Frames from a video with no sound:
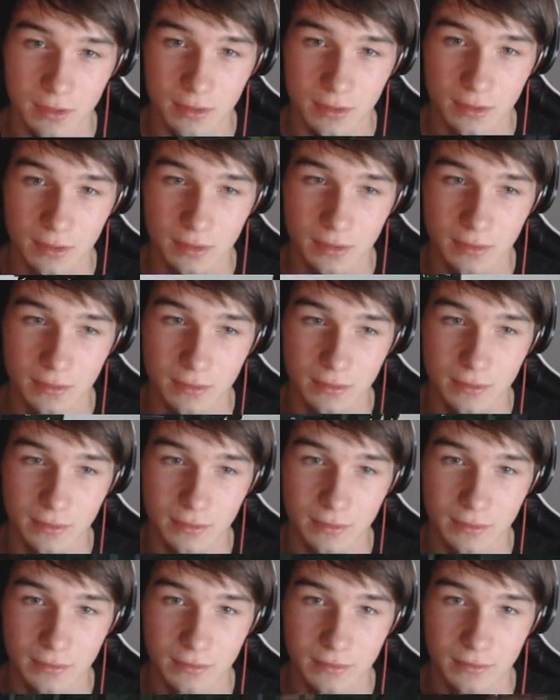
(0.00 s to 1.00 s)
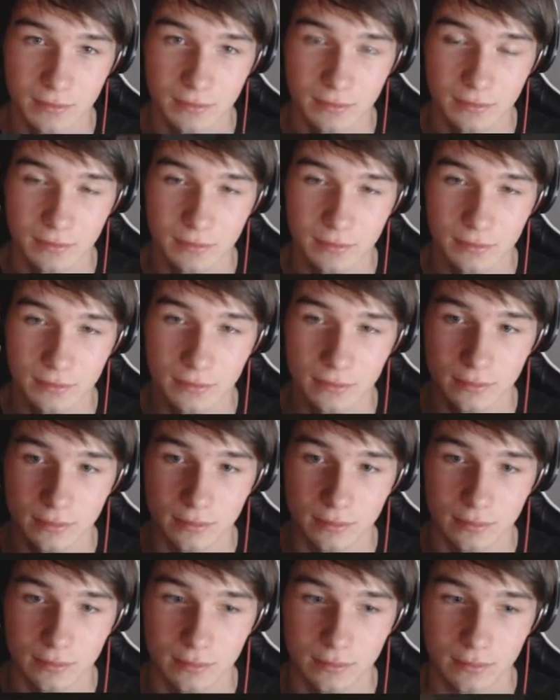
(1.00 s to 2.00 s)
Yeah, he's on
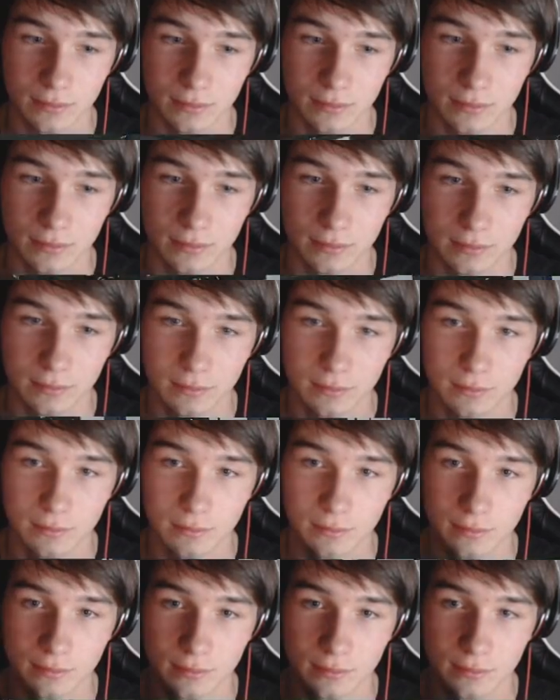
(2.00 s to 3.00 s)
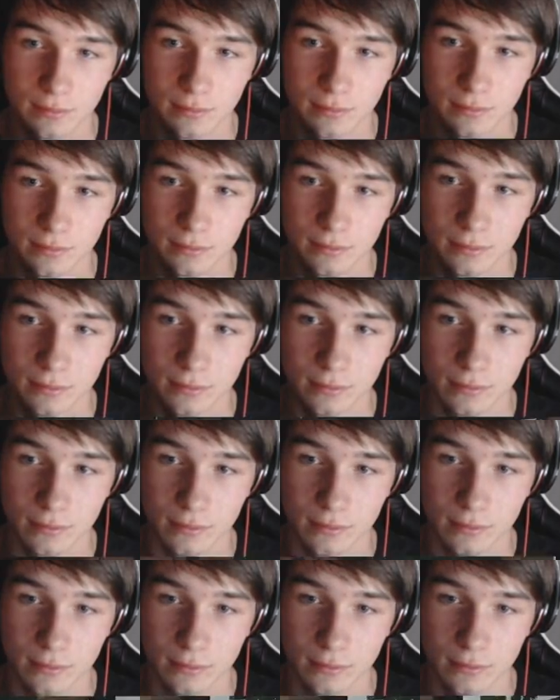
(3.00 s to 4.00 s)
the server. There are build
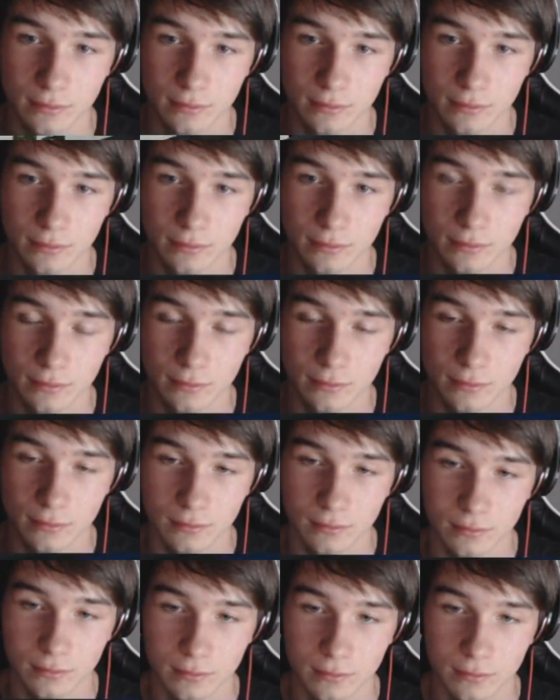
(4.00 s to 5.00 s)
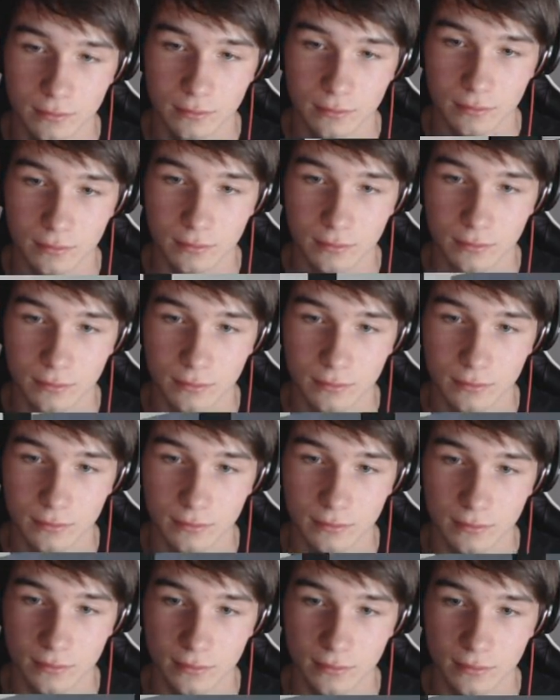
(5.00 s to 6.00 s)
teams of builders.
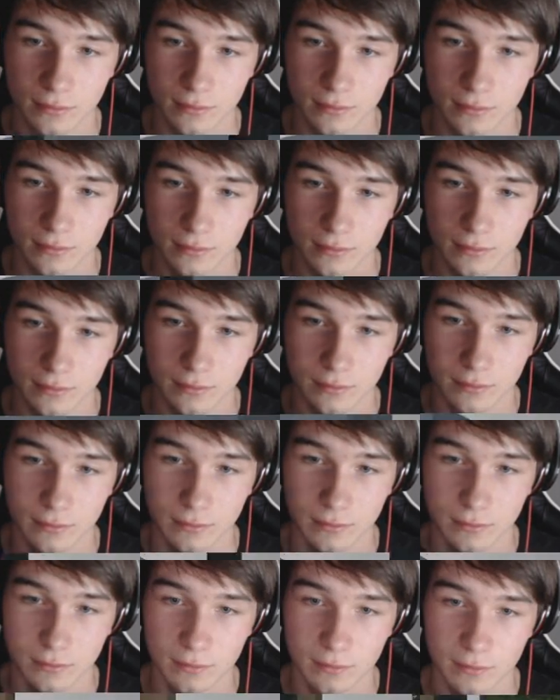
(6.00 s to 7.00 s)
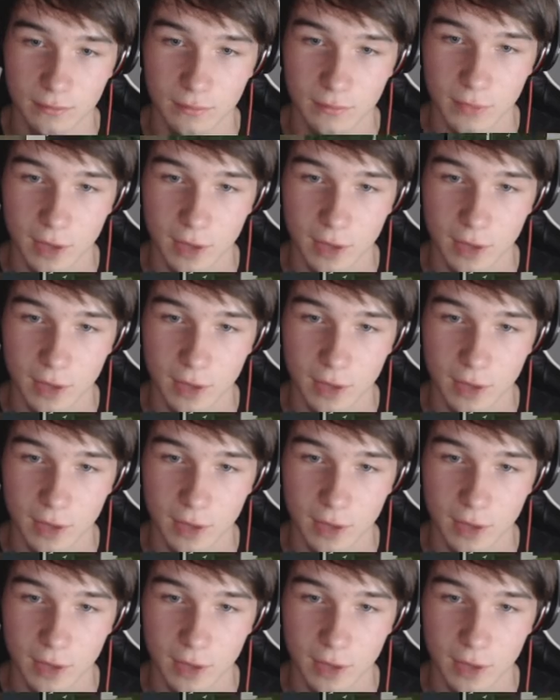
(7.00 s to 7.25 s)
There are four, I